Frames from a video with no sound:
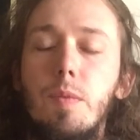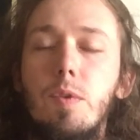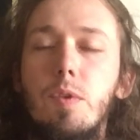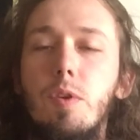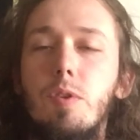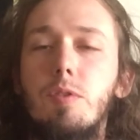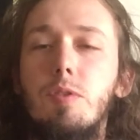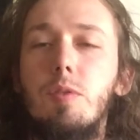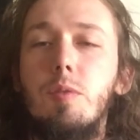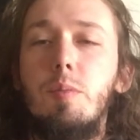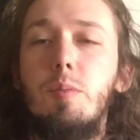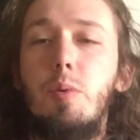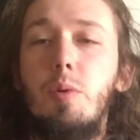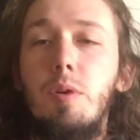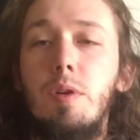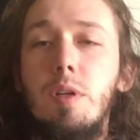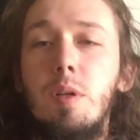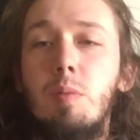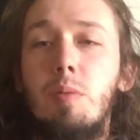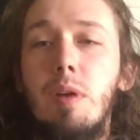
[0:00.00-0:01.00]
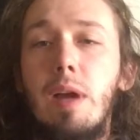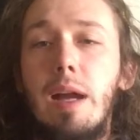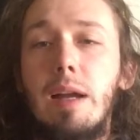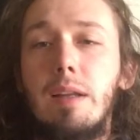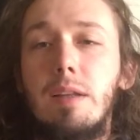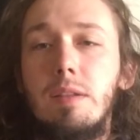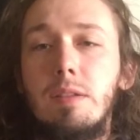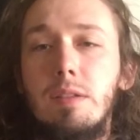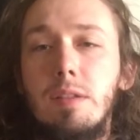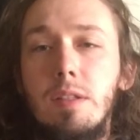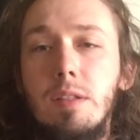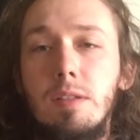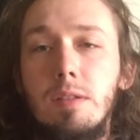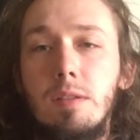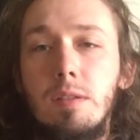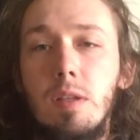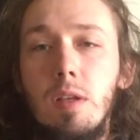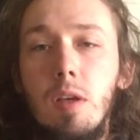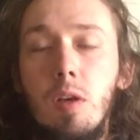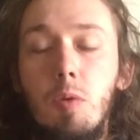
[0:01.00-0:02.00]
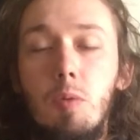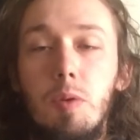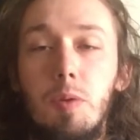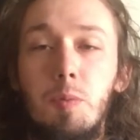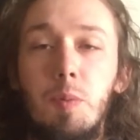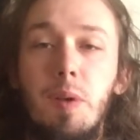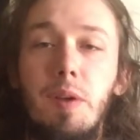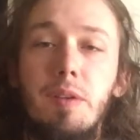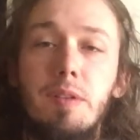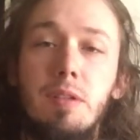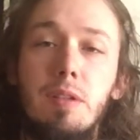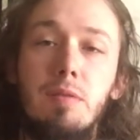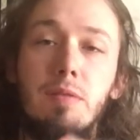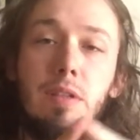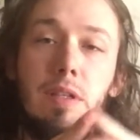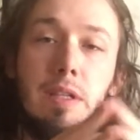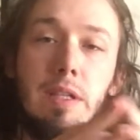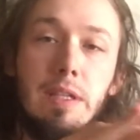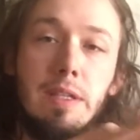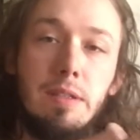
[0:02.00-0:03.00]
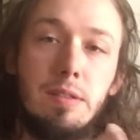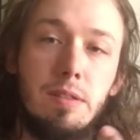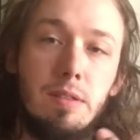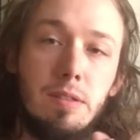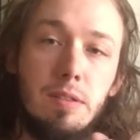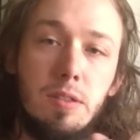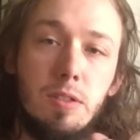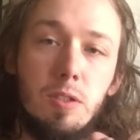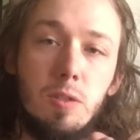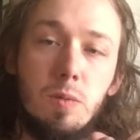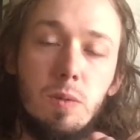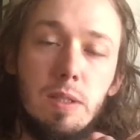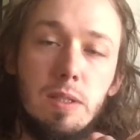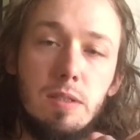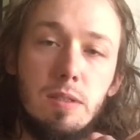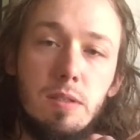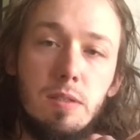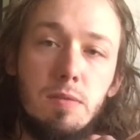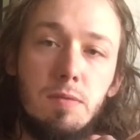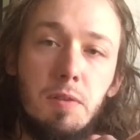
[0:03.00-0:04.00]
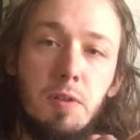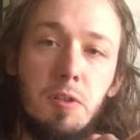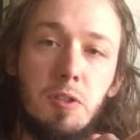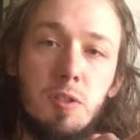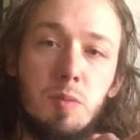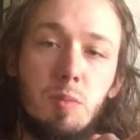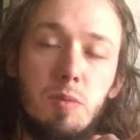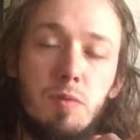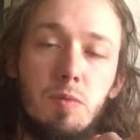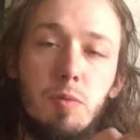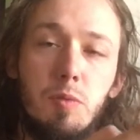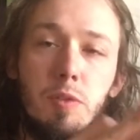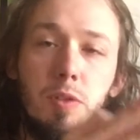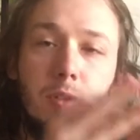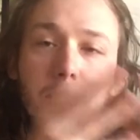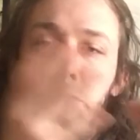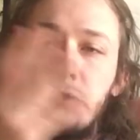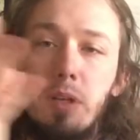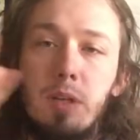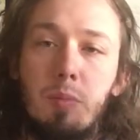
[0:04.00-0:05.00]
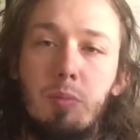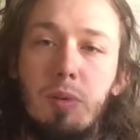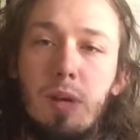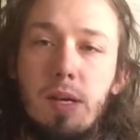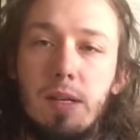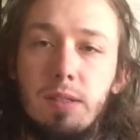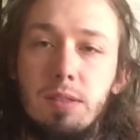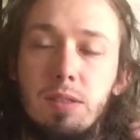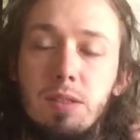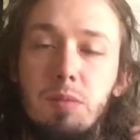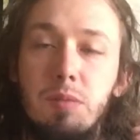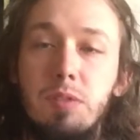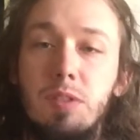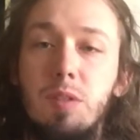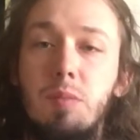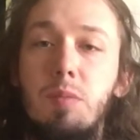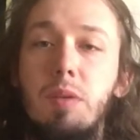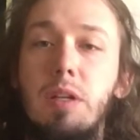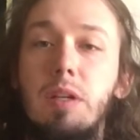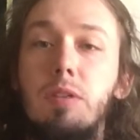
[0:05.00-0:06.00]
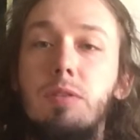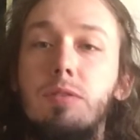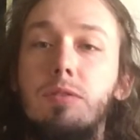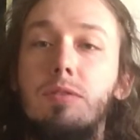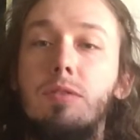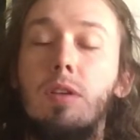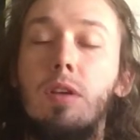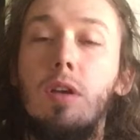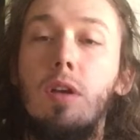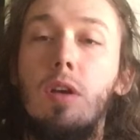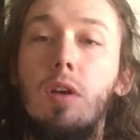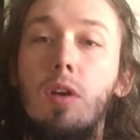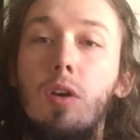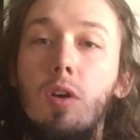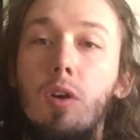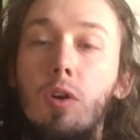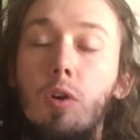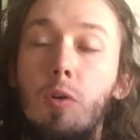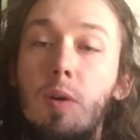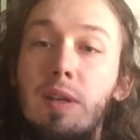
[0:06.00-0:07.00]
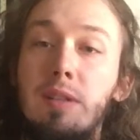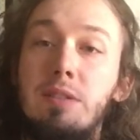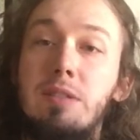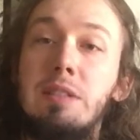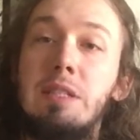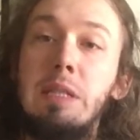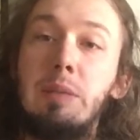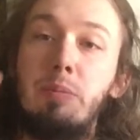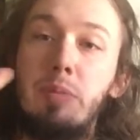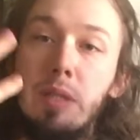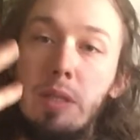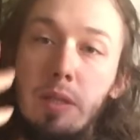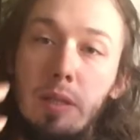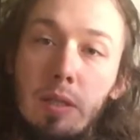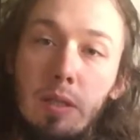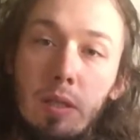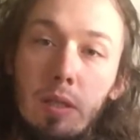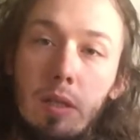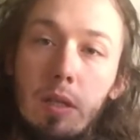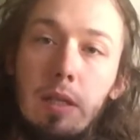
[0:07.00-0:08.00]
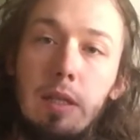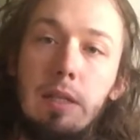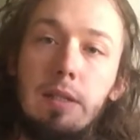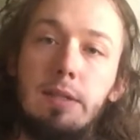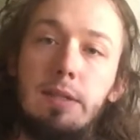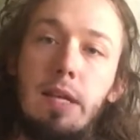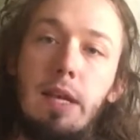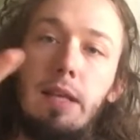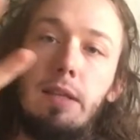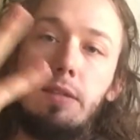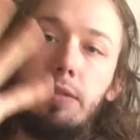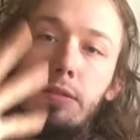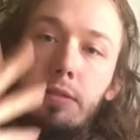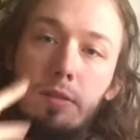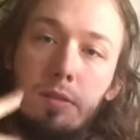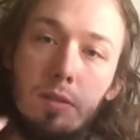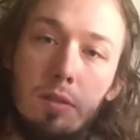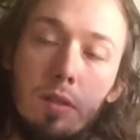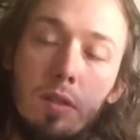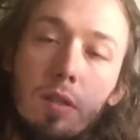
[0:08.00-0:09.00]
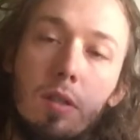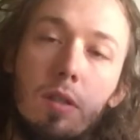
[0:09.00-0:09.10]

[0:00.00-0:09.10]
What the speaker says: It's also important to practice this with relatively easy situations first, before you try to practice it with somebody who has deeply intense